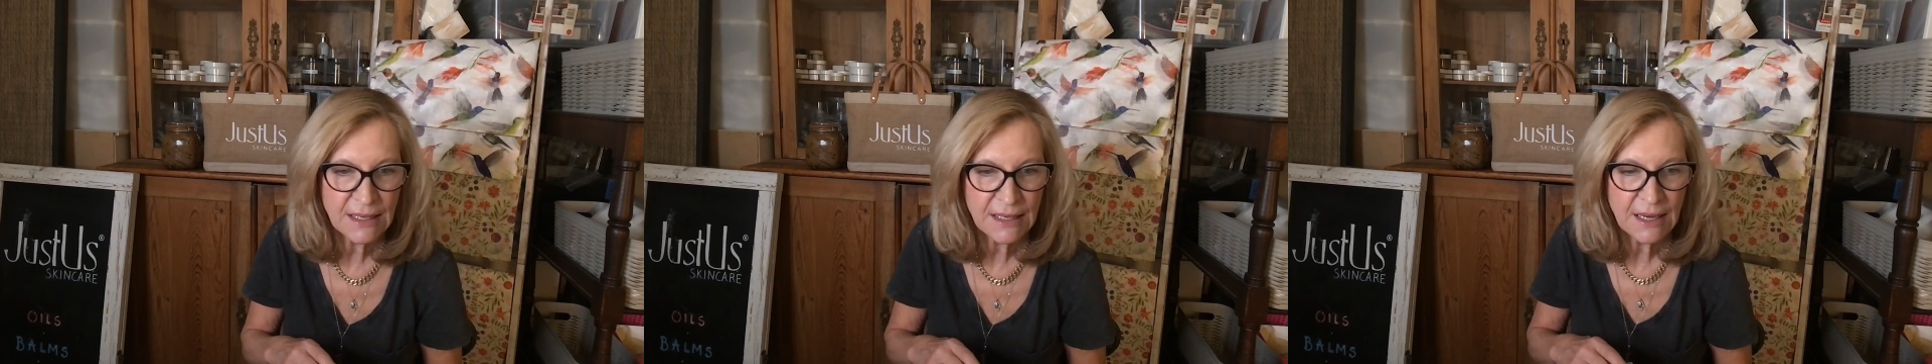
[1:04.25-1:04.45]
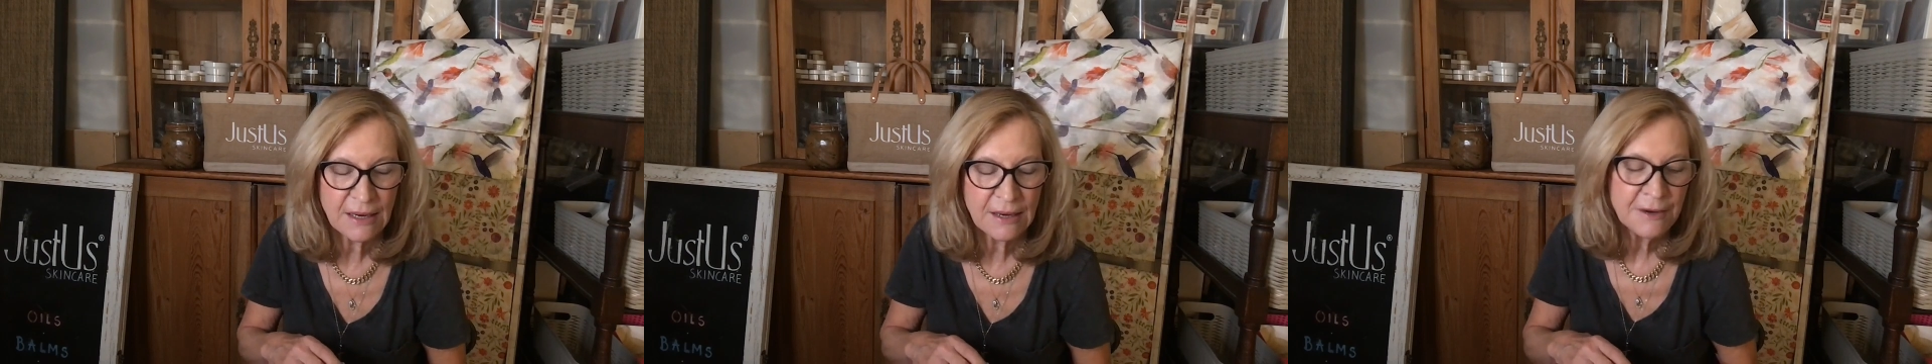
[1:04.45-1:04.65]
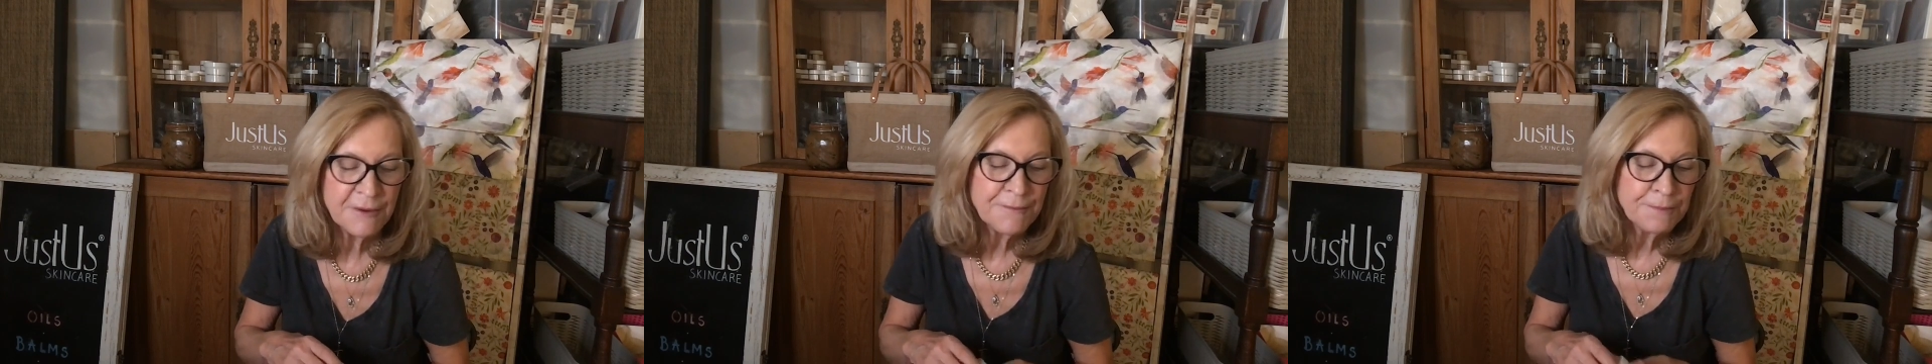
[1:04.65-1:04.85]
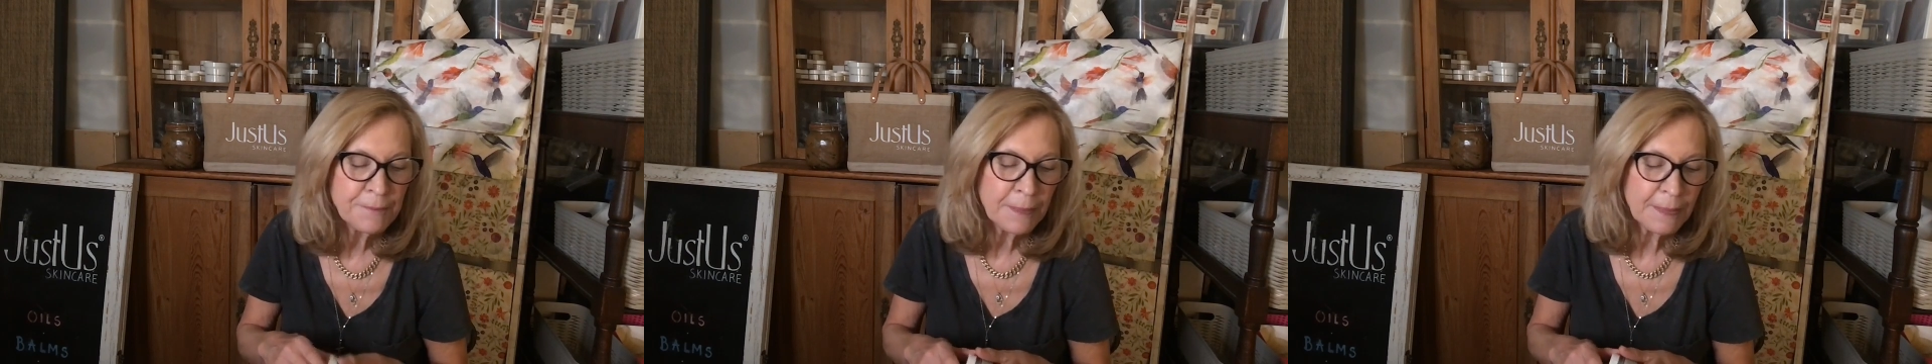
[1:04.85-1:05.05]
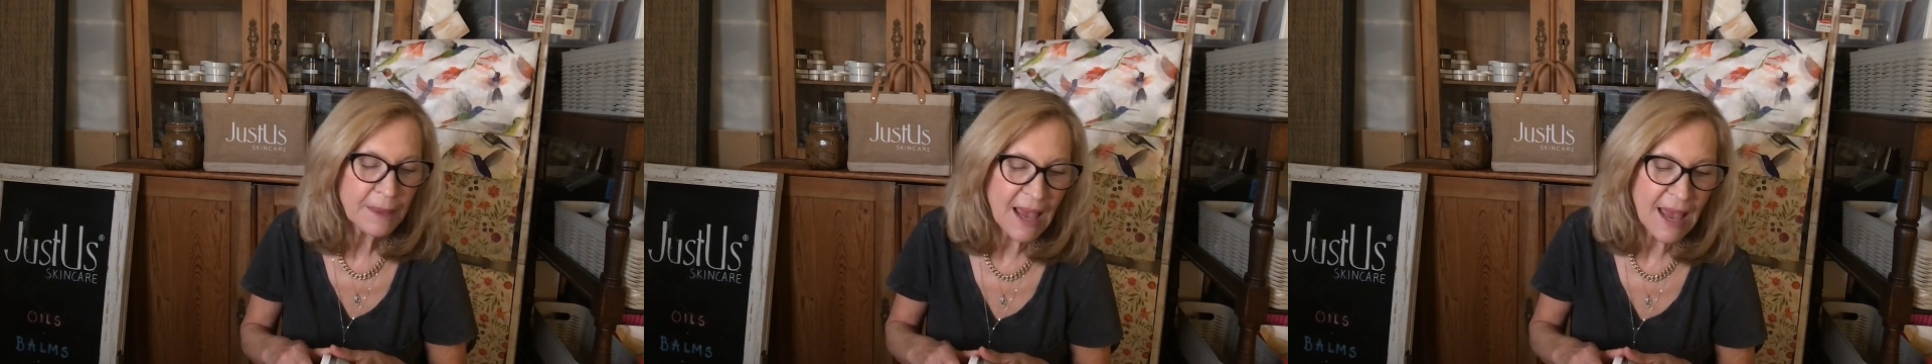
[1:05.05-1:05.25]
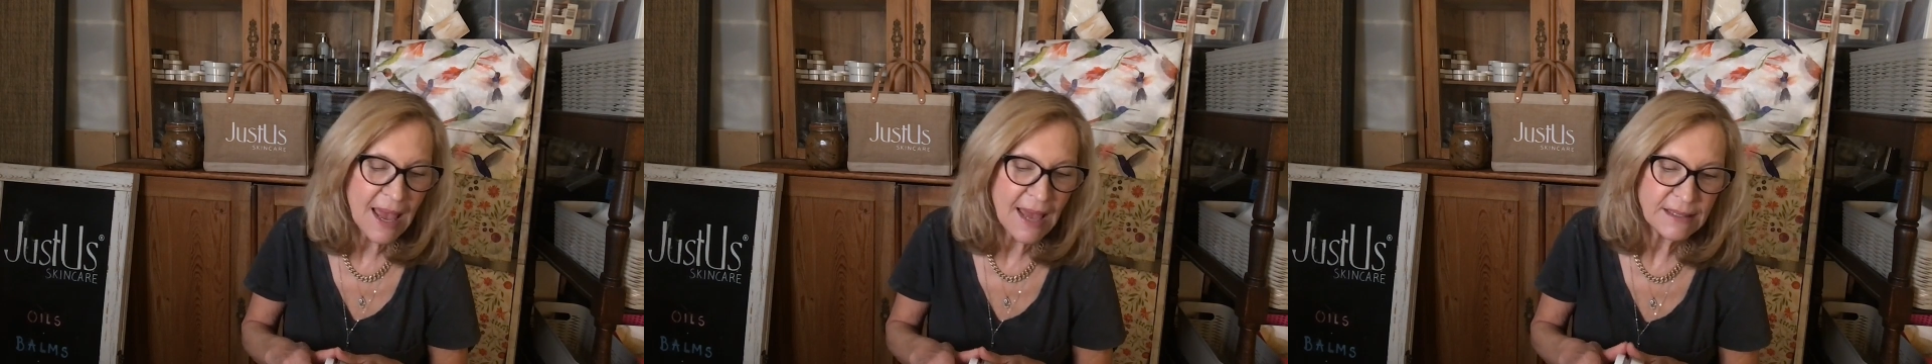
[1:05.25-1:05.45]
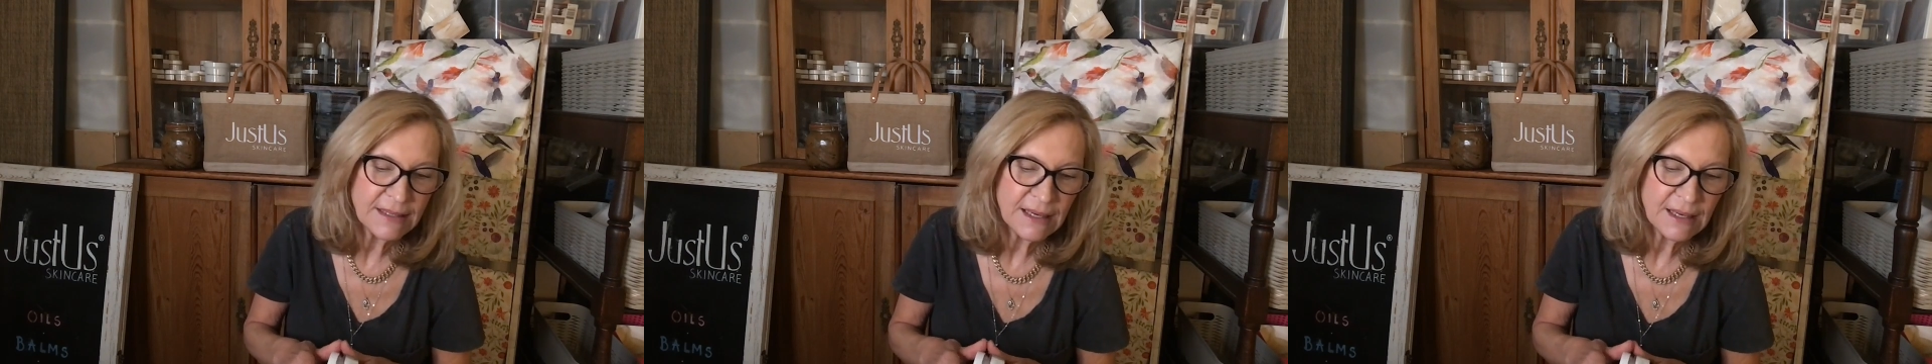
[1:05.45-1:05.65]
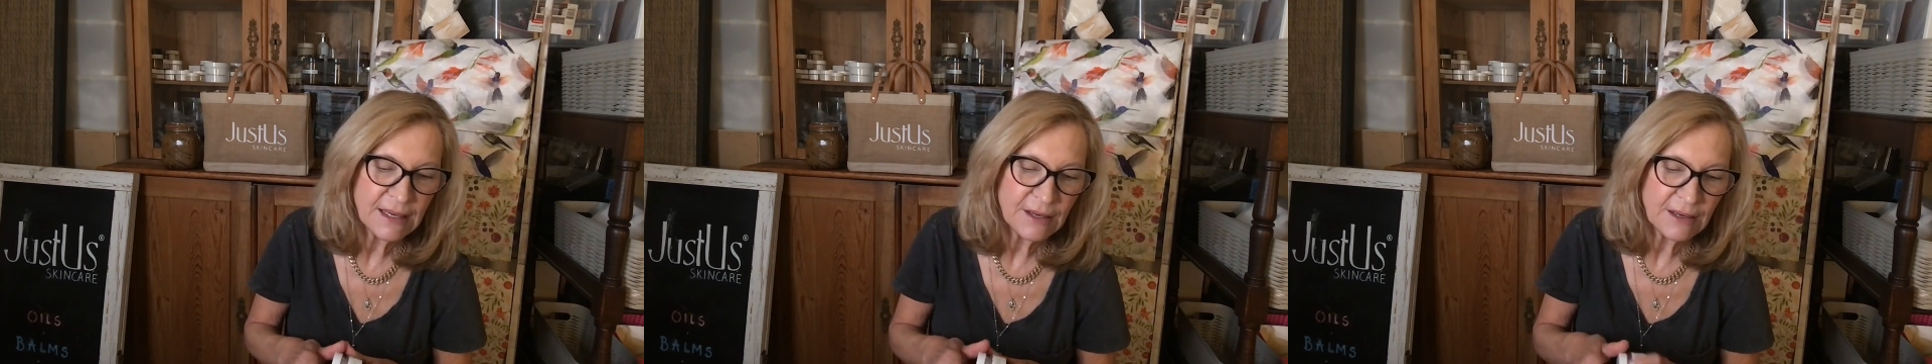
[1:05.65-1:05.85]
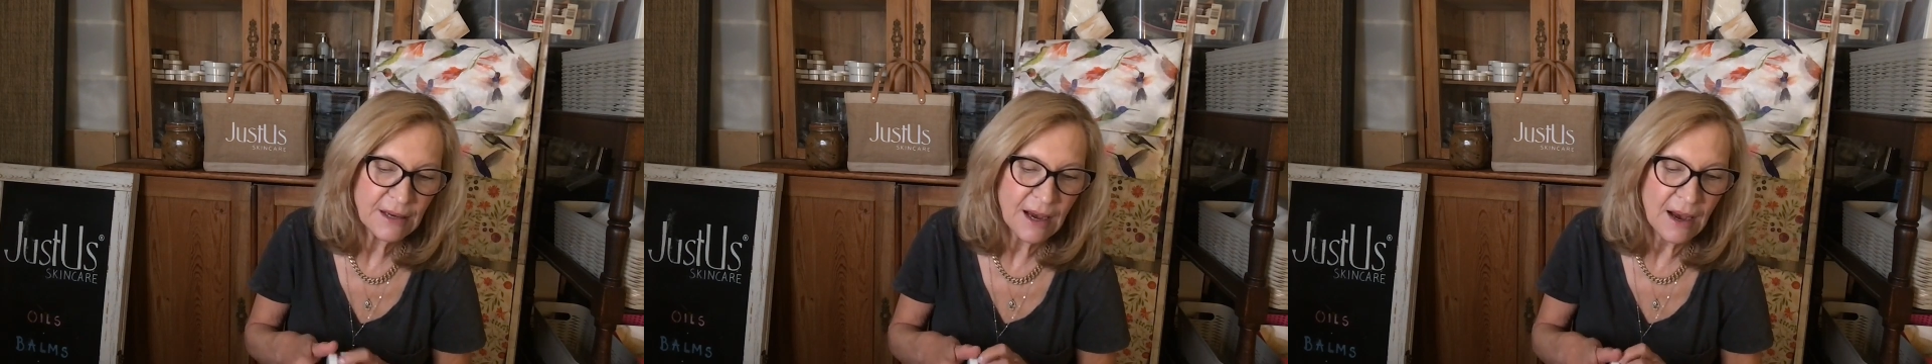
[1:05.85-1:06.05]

in it, and it